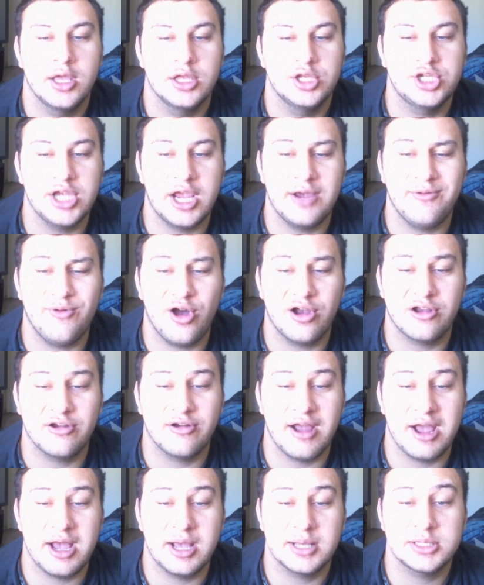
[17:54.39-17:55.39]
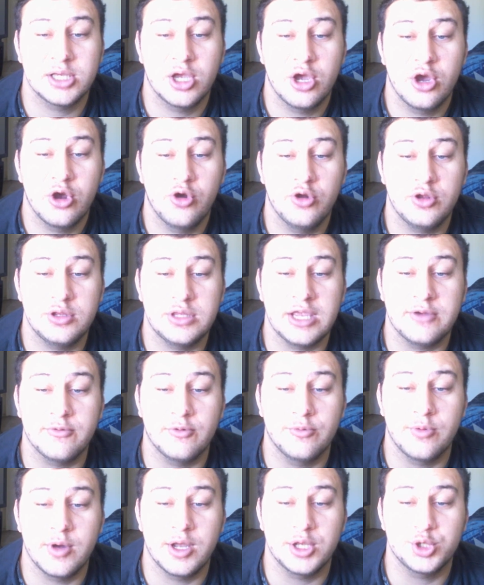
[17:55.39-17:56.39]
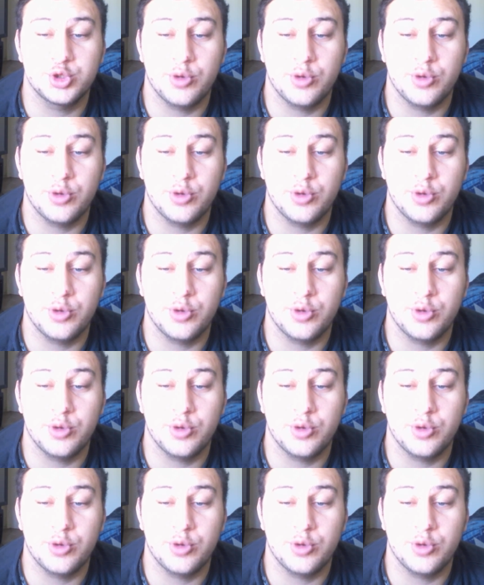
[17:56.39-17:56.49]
Jay Walker asked, who do you think will win?